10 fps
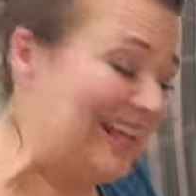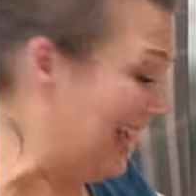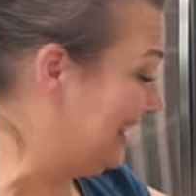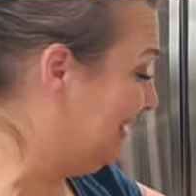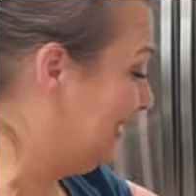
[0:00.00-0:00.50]

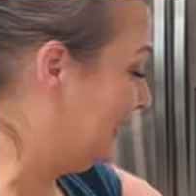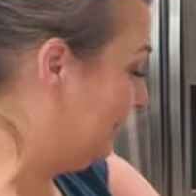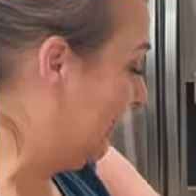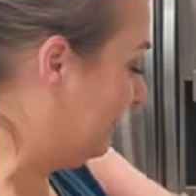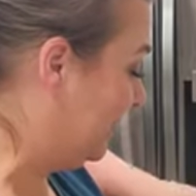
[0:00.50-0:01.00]
to add salt
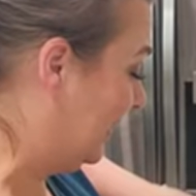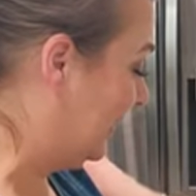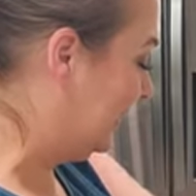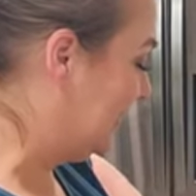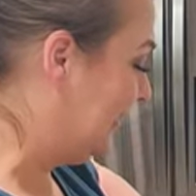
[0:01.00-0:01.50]
and pepper to
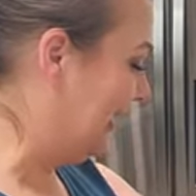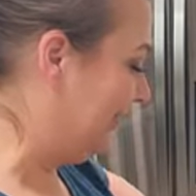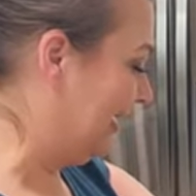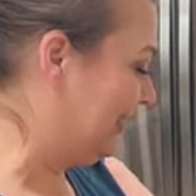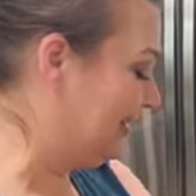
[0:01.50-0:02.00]
this. And I
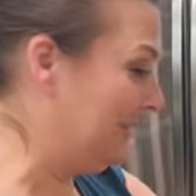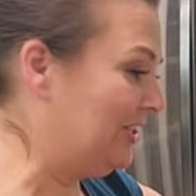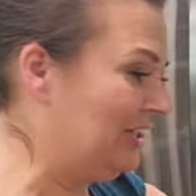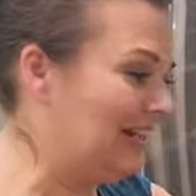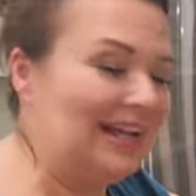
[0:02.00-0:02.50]
forgot to
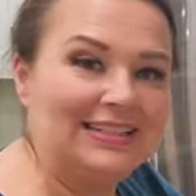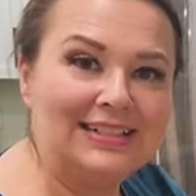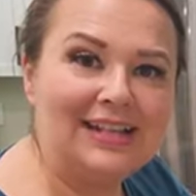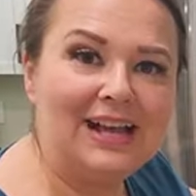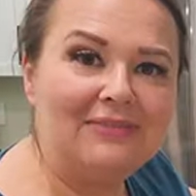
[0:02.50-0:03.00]
mention, I
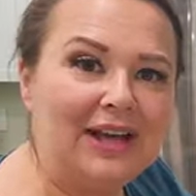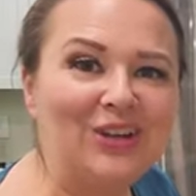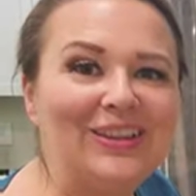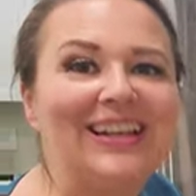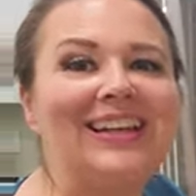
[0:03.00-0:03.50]
did have
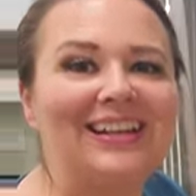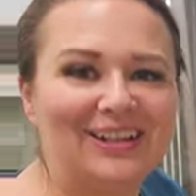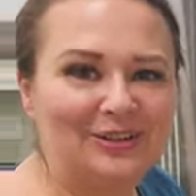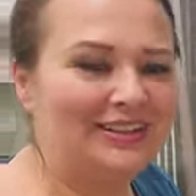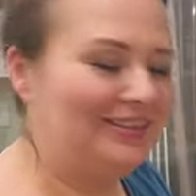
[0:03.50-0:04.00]
garlic
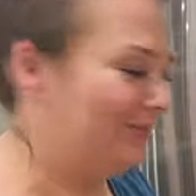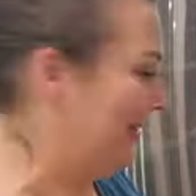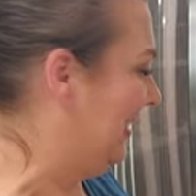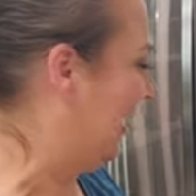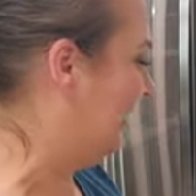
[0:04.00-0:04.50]
grilled
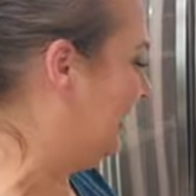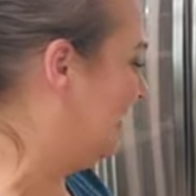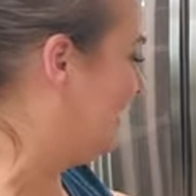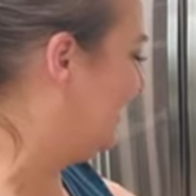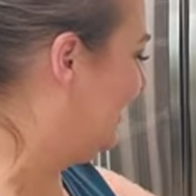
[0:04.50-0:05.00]
with the
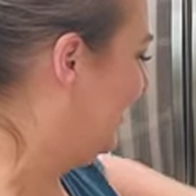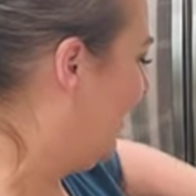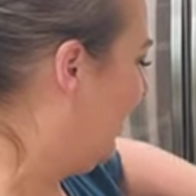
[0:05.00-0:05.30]
onions